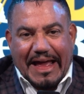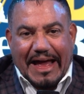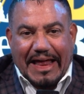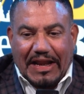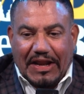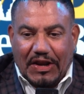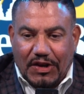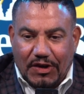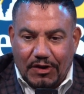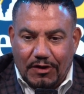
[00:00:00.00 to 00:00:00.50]
I
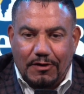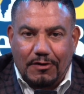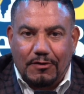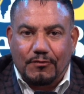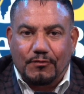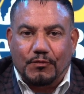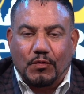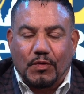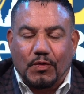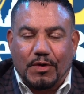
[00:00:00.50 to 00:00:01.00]

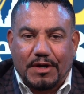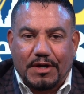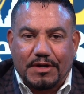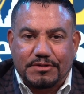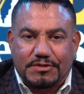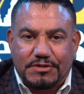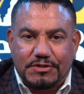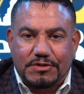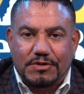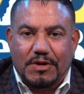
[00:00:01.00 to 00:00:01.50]
love what I
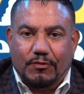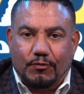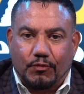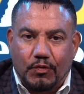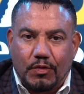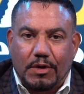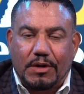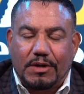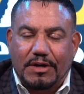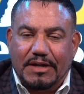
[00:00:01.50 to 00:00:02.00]
do. I
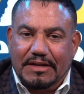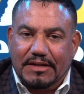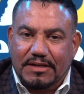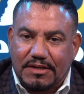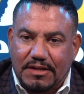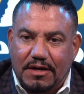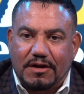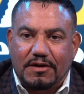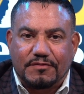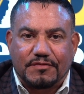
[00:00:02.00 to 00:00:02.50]
really
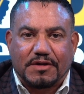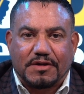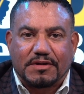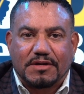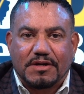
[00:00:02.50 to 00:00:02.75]
love it.